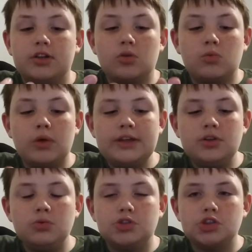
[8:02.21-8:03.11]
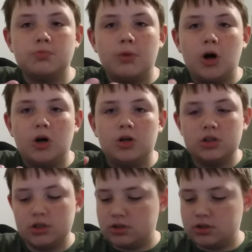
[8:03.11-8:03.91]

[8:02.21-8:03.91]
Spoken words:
they're way too small.